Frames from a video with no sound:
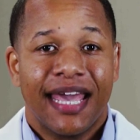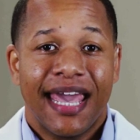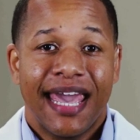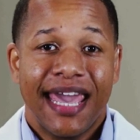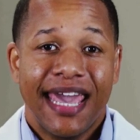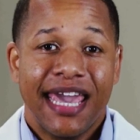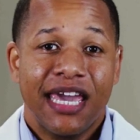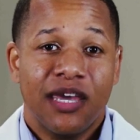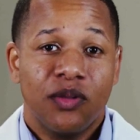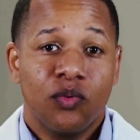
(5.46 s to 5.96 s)

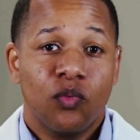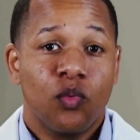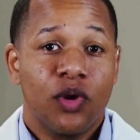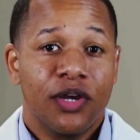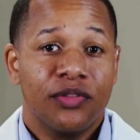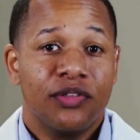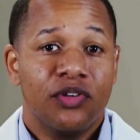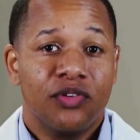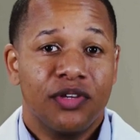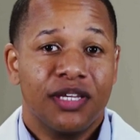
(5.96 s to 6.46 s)
and
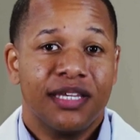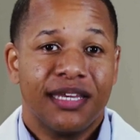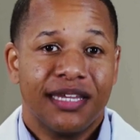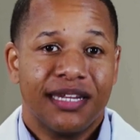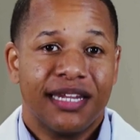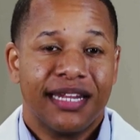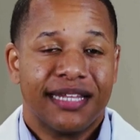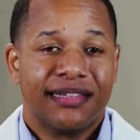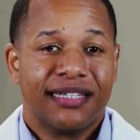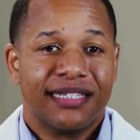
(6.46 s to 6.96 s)
whether you can get
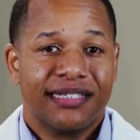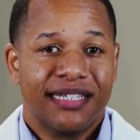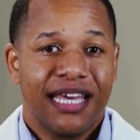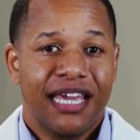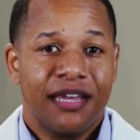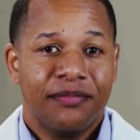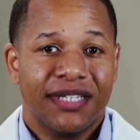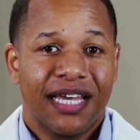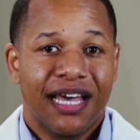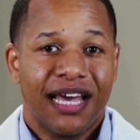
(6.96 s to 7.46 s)
it at the
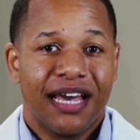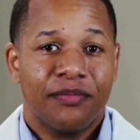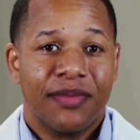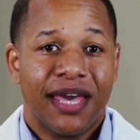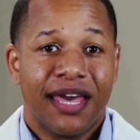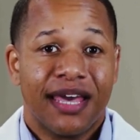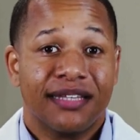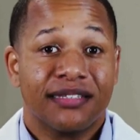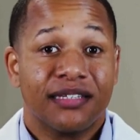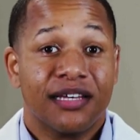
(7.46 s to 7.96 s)
same time
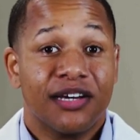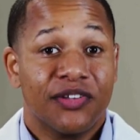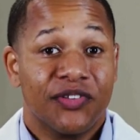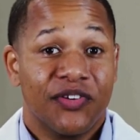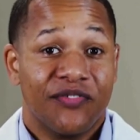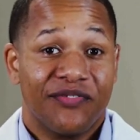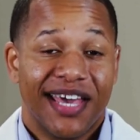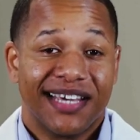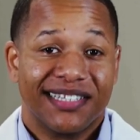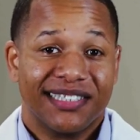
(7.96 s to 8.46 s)
as
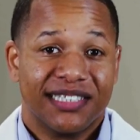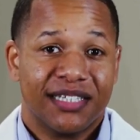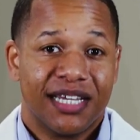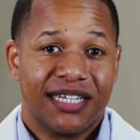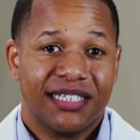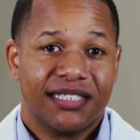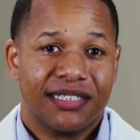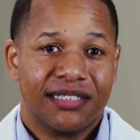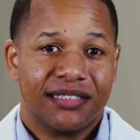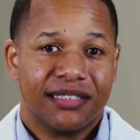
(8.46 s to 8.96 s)
other
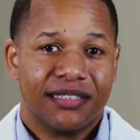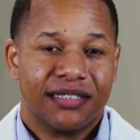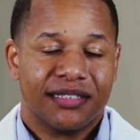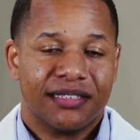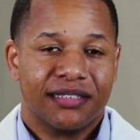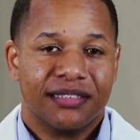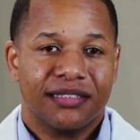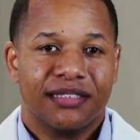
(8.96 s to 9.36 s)
vaccinations.